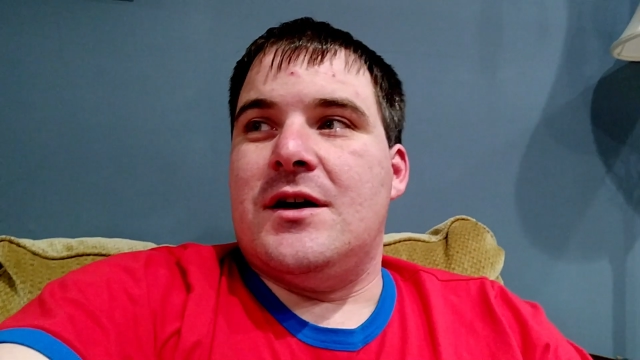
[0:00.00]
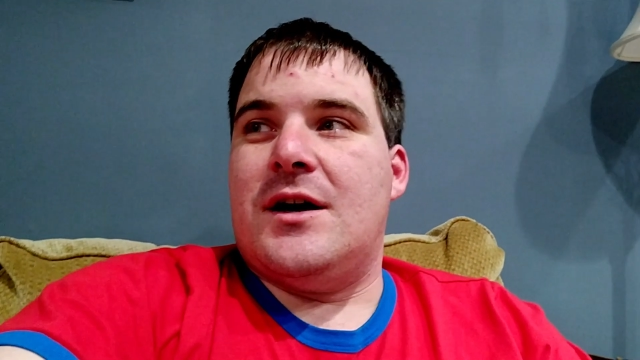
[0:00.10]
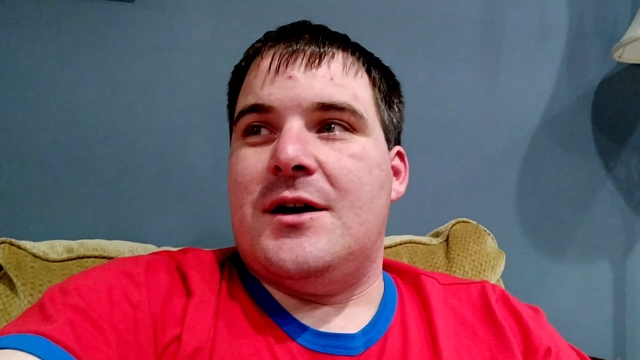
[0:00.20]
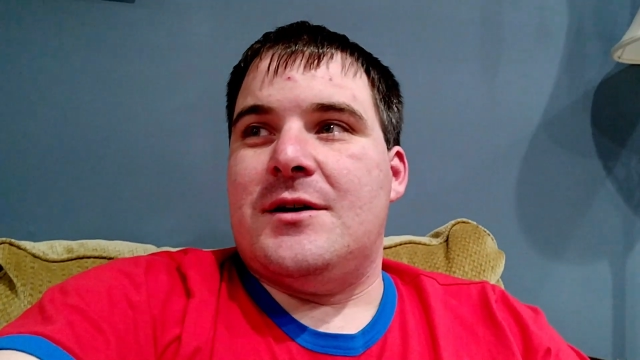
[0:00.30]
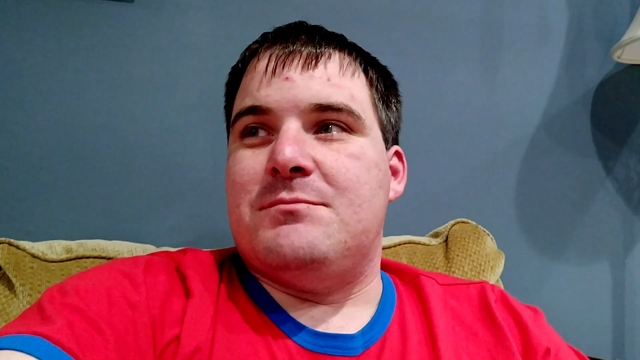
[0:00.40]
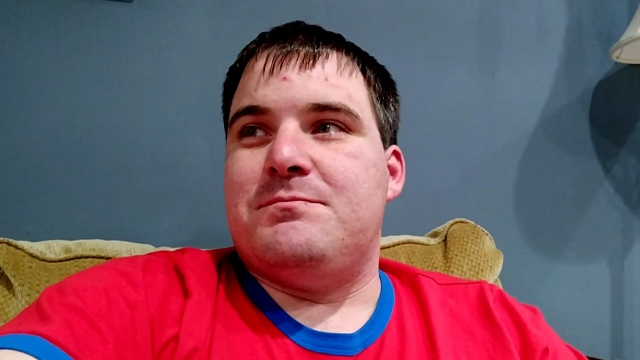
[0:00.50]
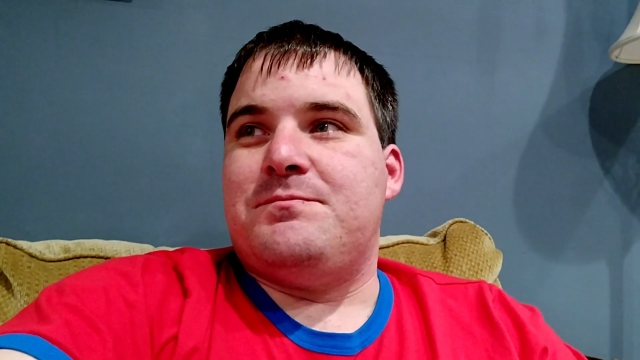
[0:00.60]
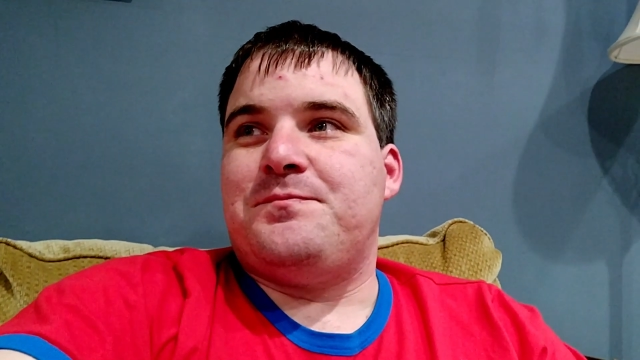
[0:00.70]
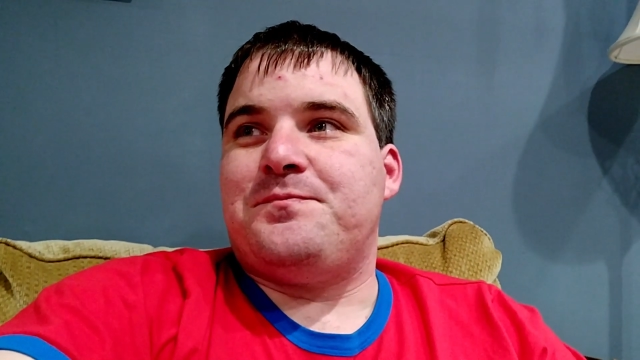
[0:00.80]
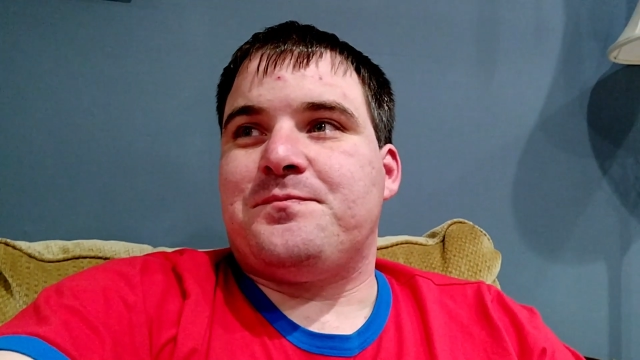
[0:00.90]

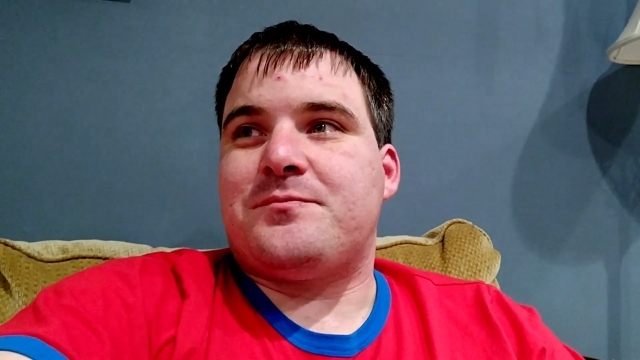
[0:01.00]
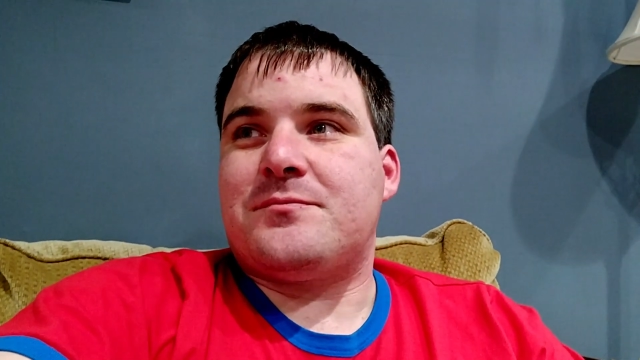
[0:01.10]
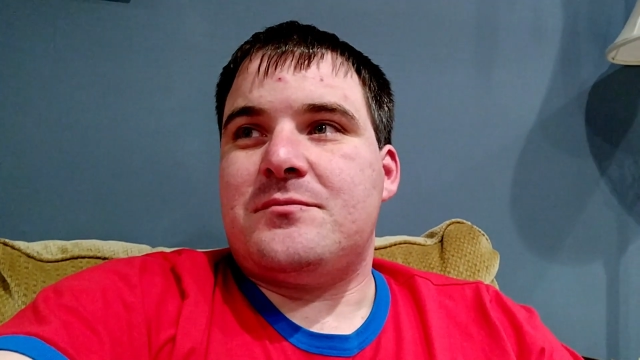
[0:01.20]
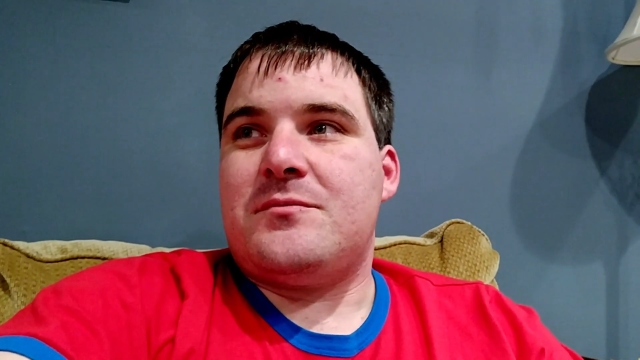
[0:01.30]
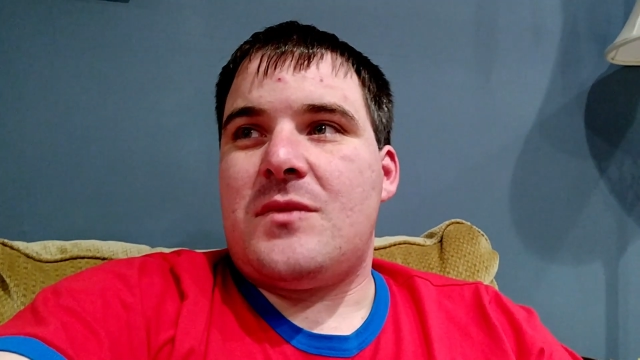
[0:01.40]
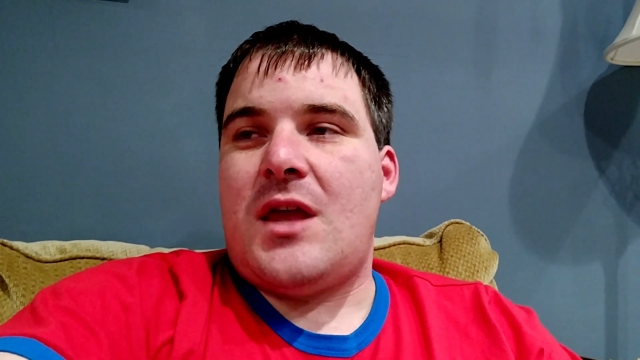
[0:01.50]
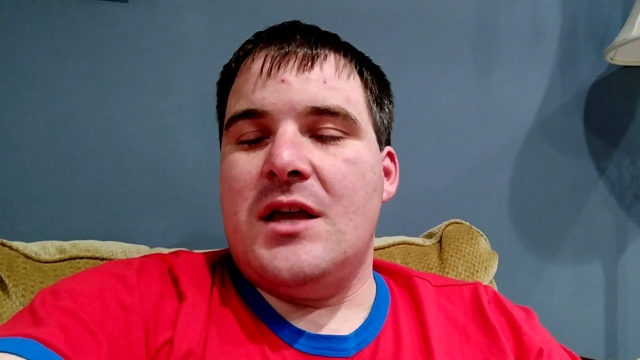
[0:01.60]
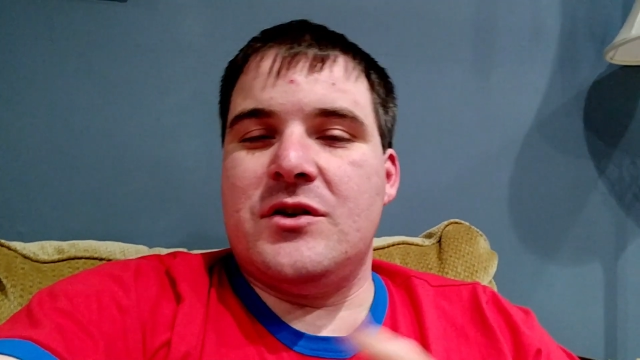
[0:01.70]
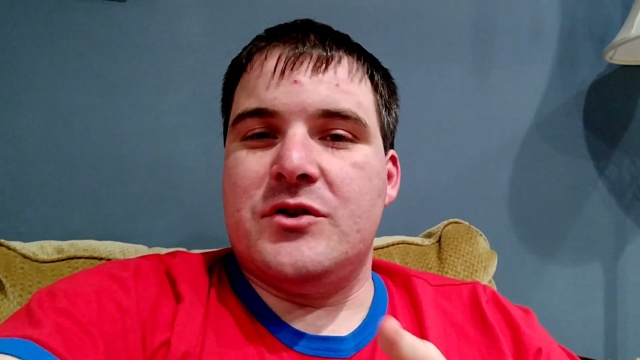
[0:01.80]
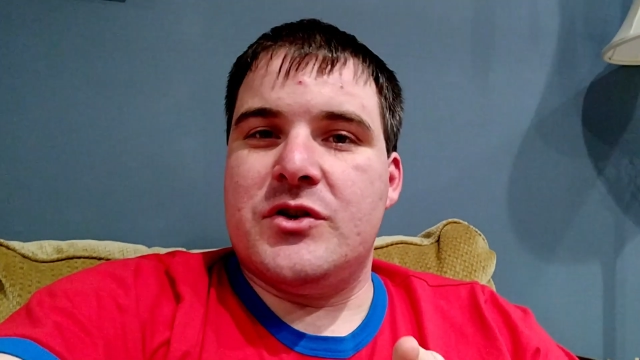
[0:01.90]

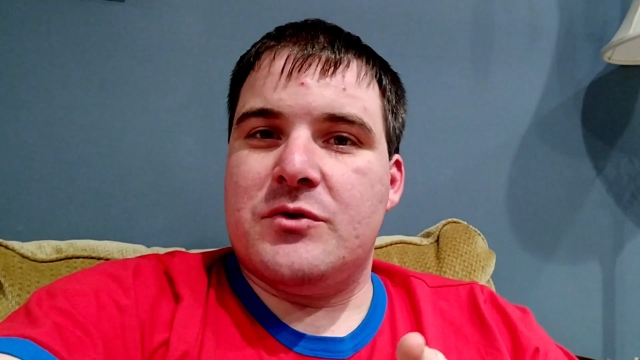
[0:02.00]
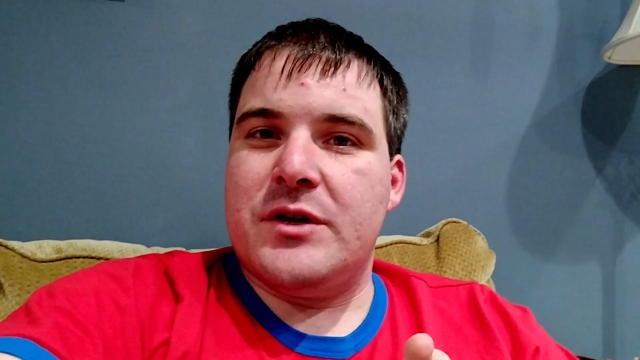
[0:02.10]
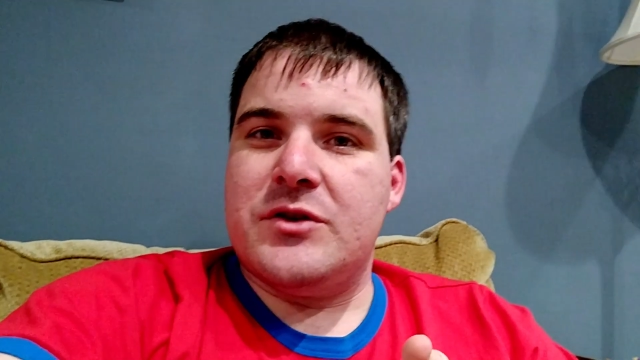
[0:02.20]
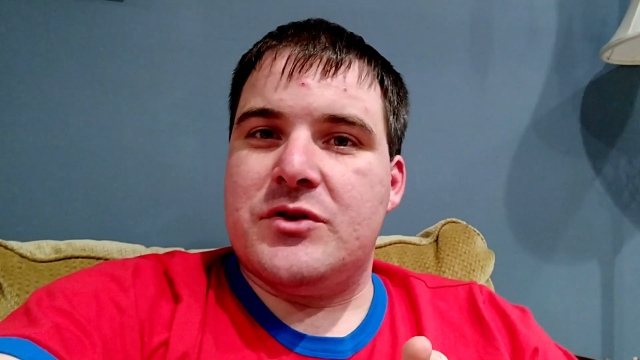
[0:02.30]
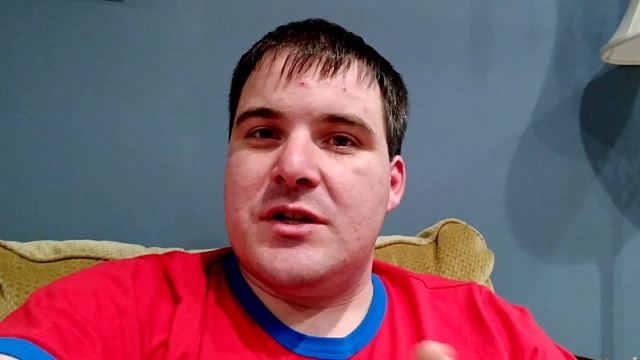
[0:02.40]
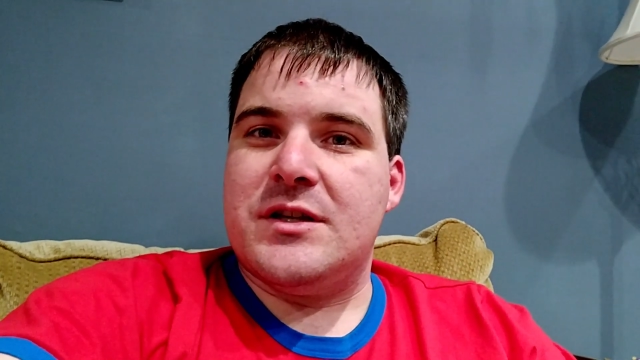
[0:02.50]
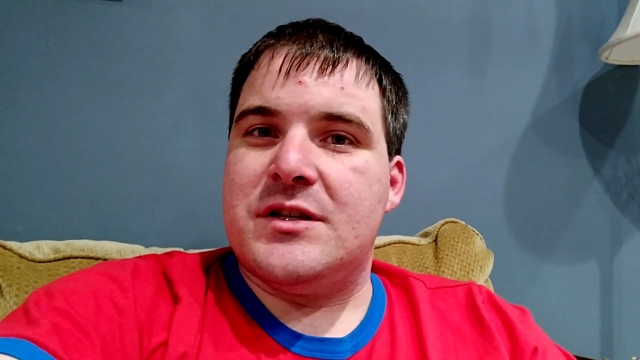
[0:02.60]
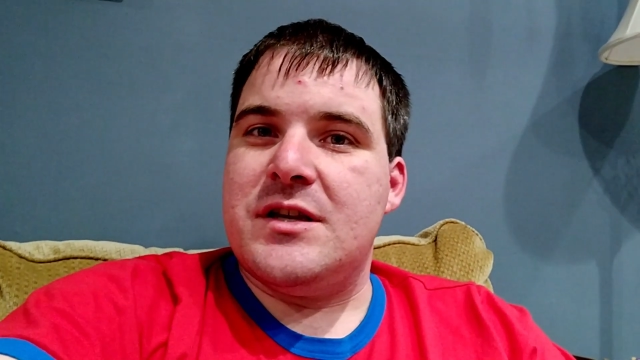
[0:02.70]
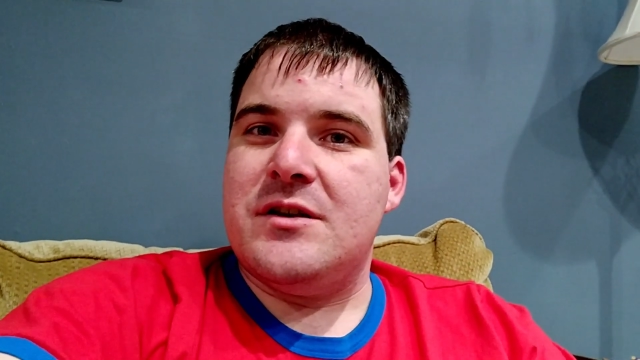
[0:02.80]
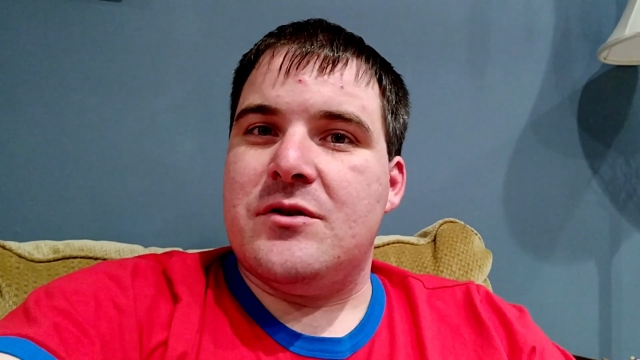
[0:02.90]
And so it's just really interesting to
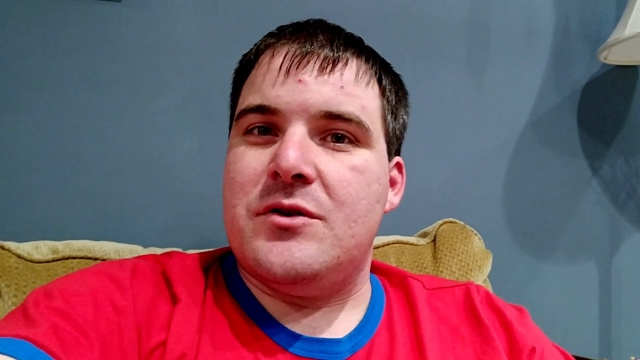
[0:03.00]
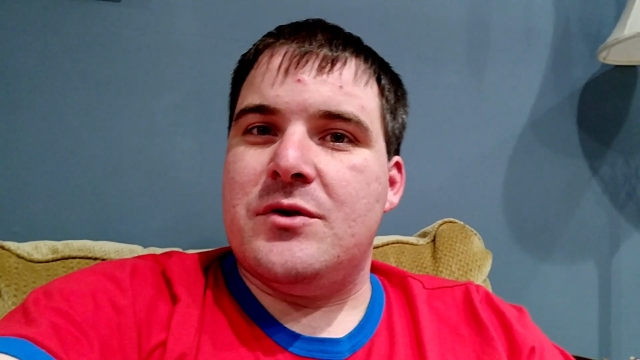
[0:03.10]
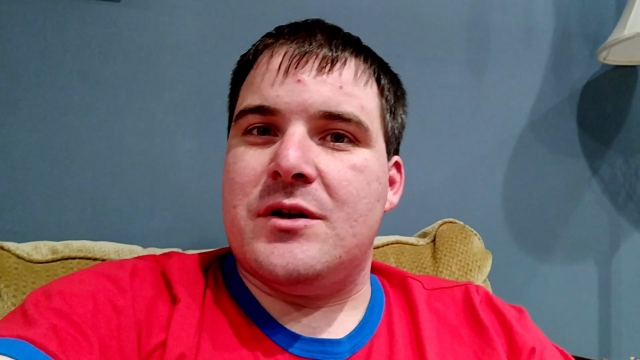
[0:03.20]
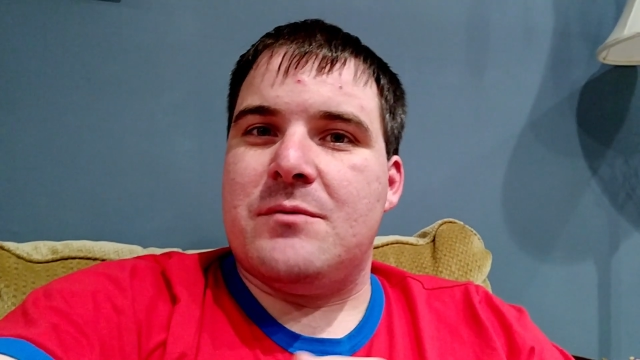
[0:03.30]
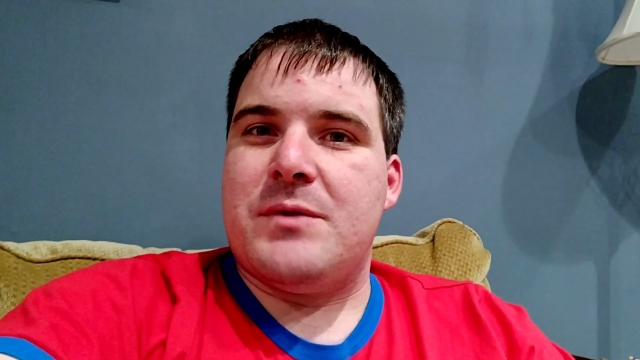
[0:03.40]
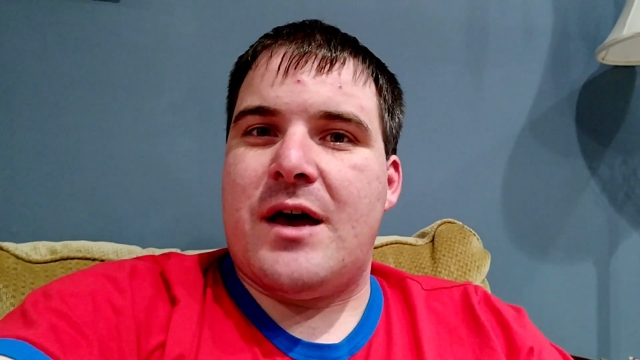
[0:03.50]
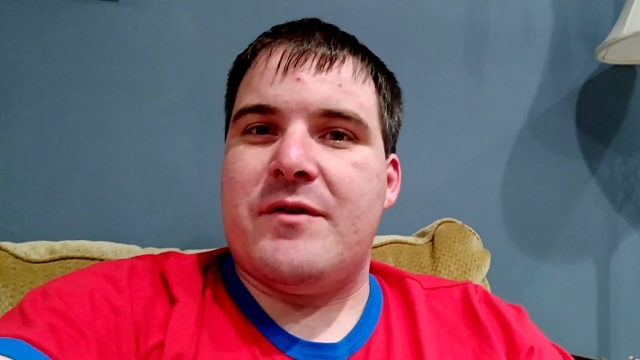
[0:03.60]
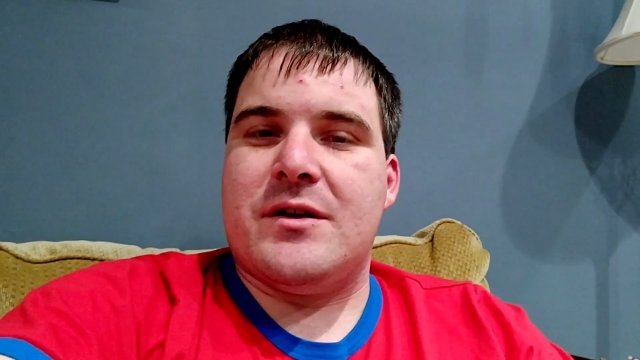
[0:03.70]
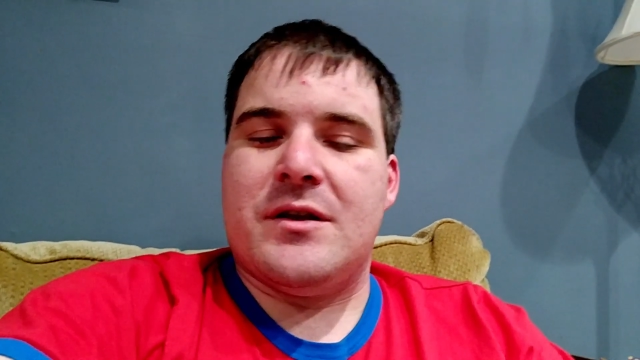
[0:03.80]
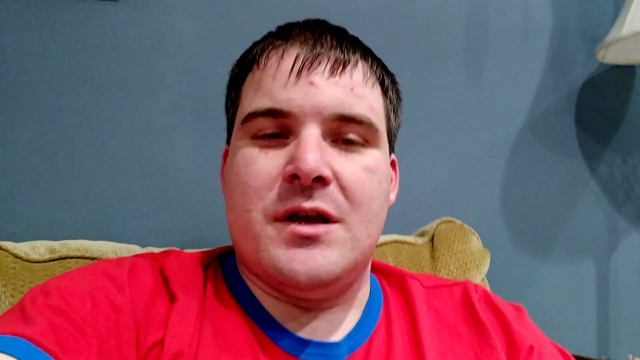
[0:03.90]
see, you end up
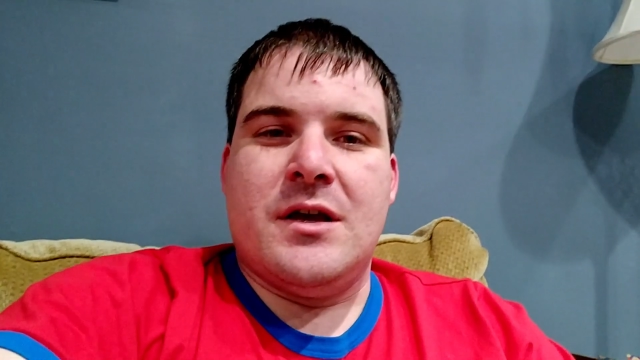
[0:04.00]
having